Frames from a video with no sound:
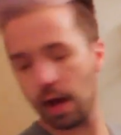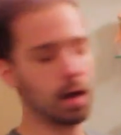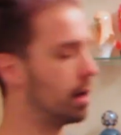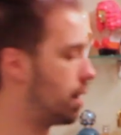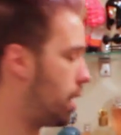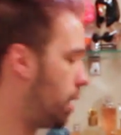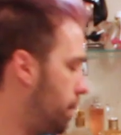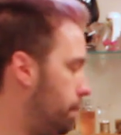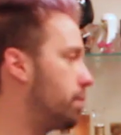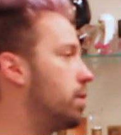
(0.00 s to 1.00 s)
and
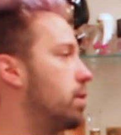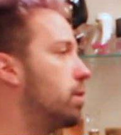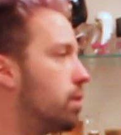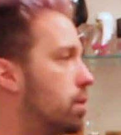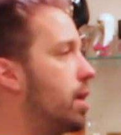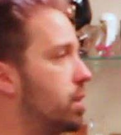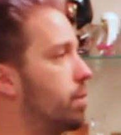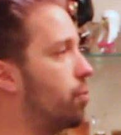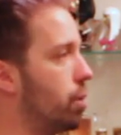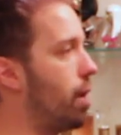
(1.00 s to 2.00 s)
cleanse
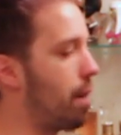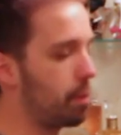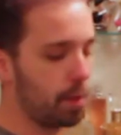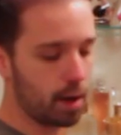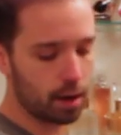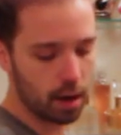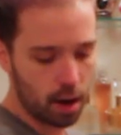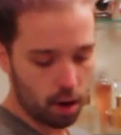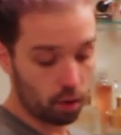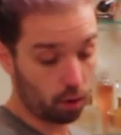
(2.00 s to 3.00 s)
before you hop in bed
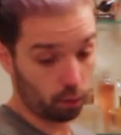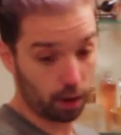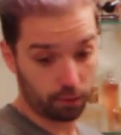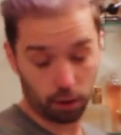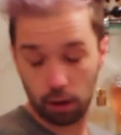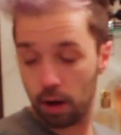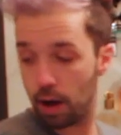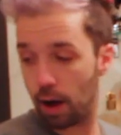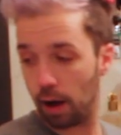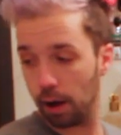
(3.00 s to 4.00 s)
or whatever,
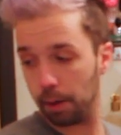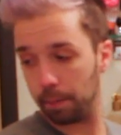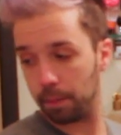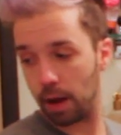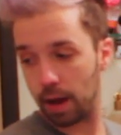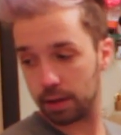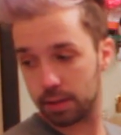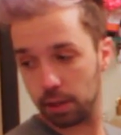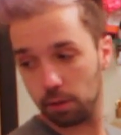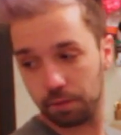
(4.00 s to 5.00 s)
and
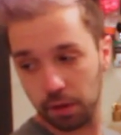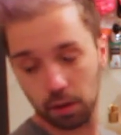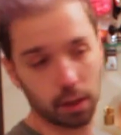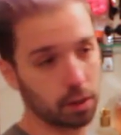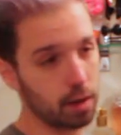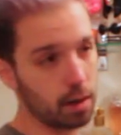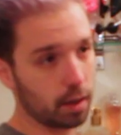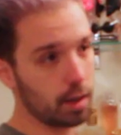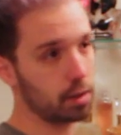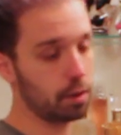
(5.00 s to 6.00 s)
still feel like you're not
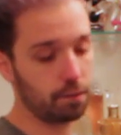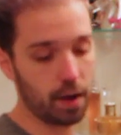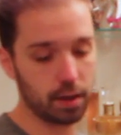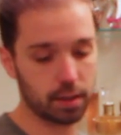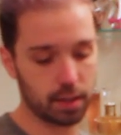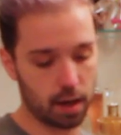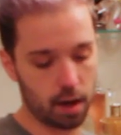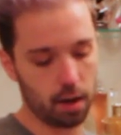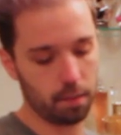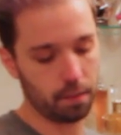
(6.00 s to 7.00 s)
neglecting your face.
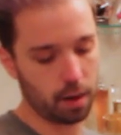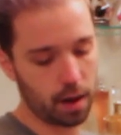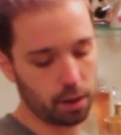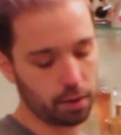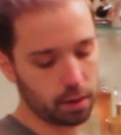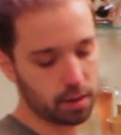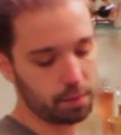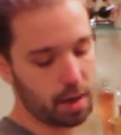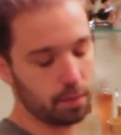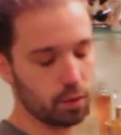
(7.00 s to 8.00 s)
I know that
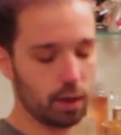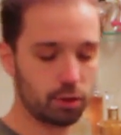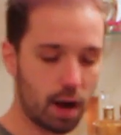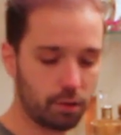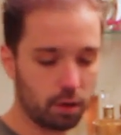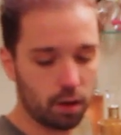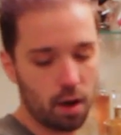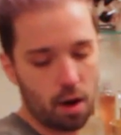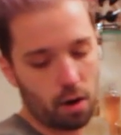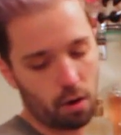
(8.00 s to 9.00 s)
sometimes when I
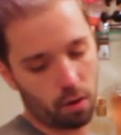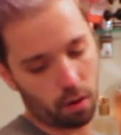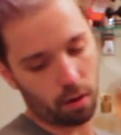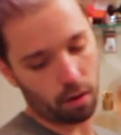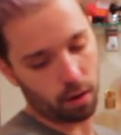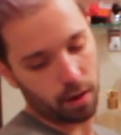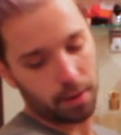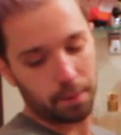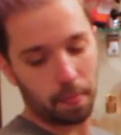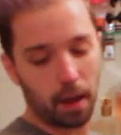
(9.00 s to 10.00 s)
travel or
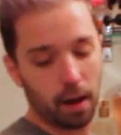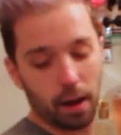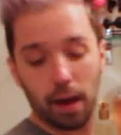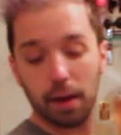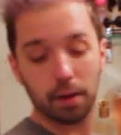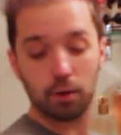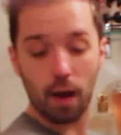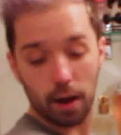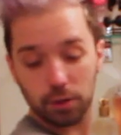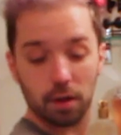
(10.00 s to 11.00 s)
I
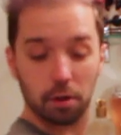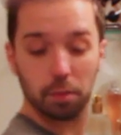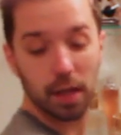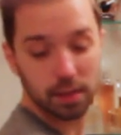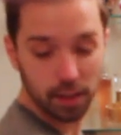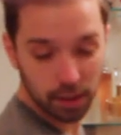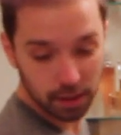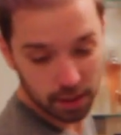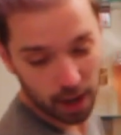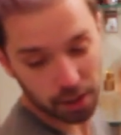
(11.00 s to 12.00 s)
crash other
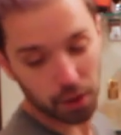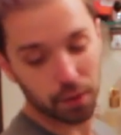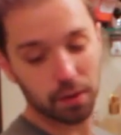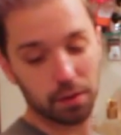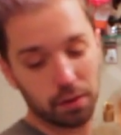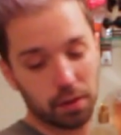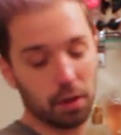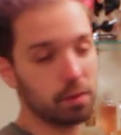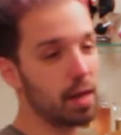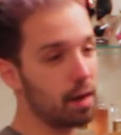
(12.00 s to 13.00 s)
places, I don't, you
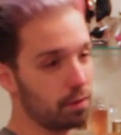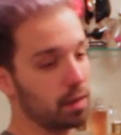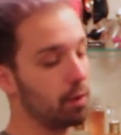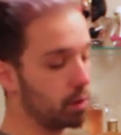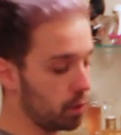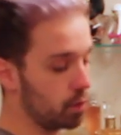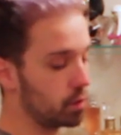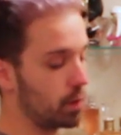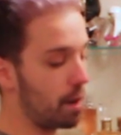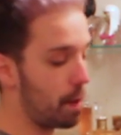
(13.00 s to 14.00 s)
know, take everything I would
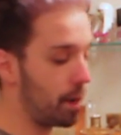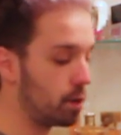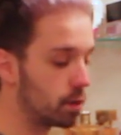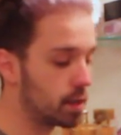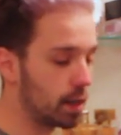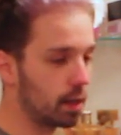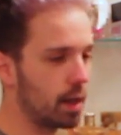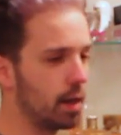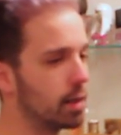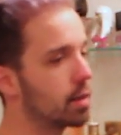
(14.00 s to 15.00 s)
use when I'm at my own
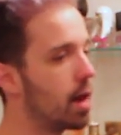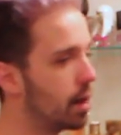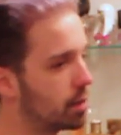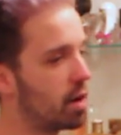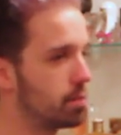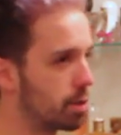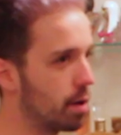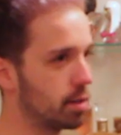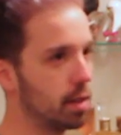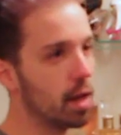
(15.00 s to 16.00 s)
sink, and it kind of drives me
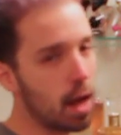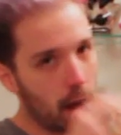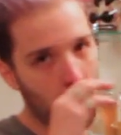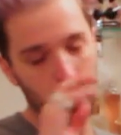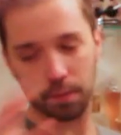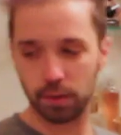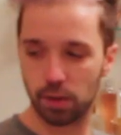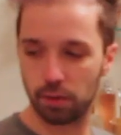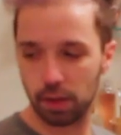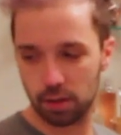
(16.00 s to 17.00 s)
crazy.
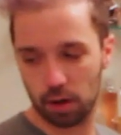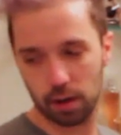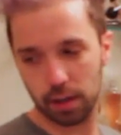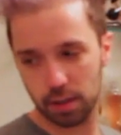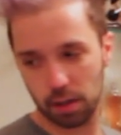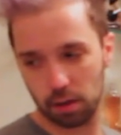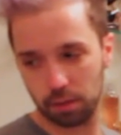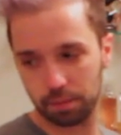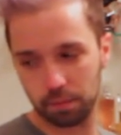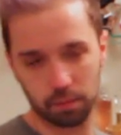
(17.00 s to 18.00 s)
So these are a nice
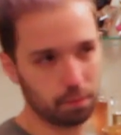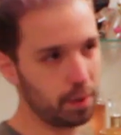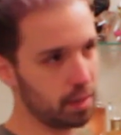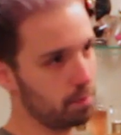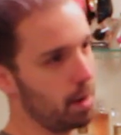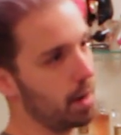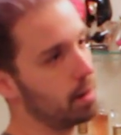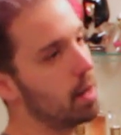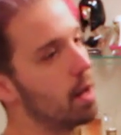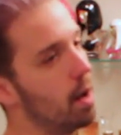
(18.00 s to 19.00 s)
little peace of
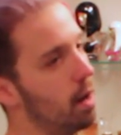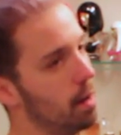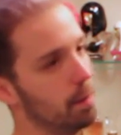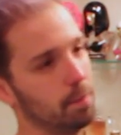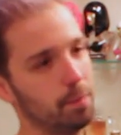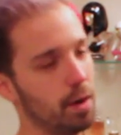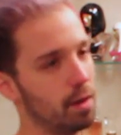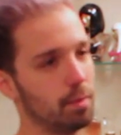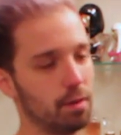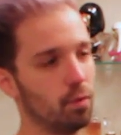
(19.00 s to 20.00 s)
mind. Pair
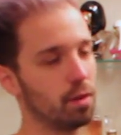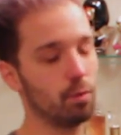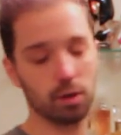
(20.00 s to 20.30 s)
that with a